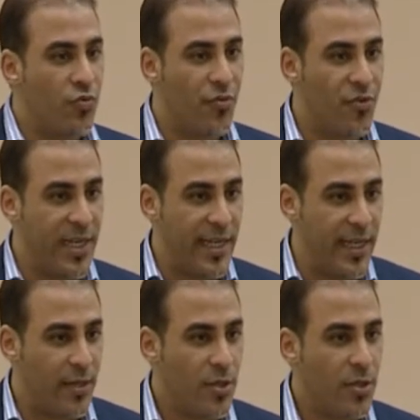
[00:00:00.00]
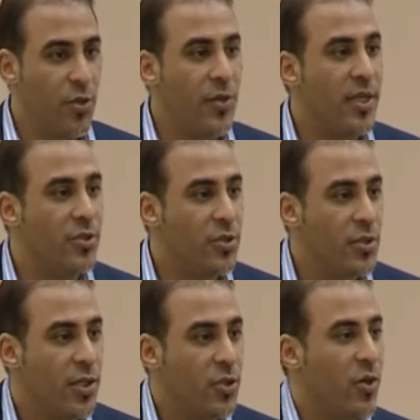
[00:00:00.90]
freely, you need
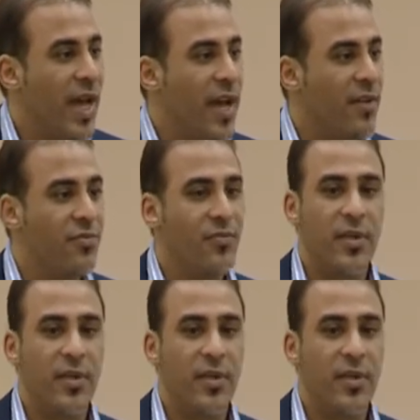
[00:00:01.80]
to have